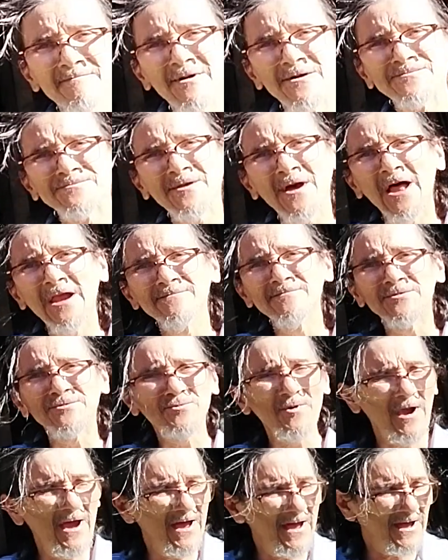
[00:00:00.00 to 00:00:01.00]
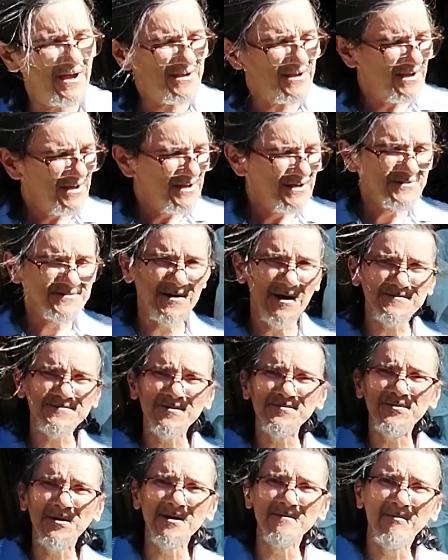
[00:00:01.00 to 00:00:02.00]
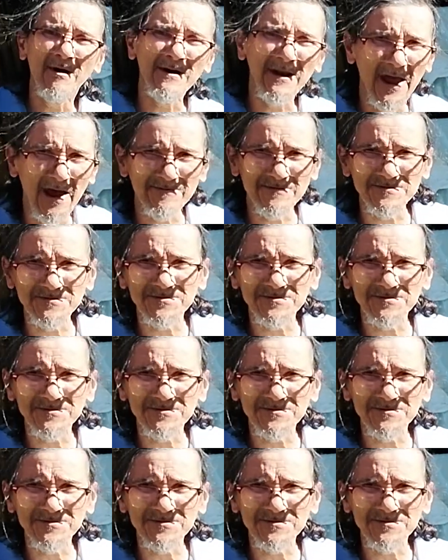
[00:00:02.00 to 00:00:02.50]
But it's kind of a drag. That's the thing about having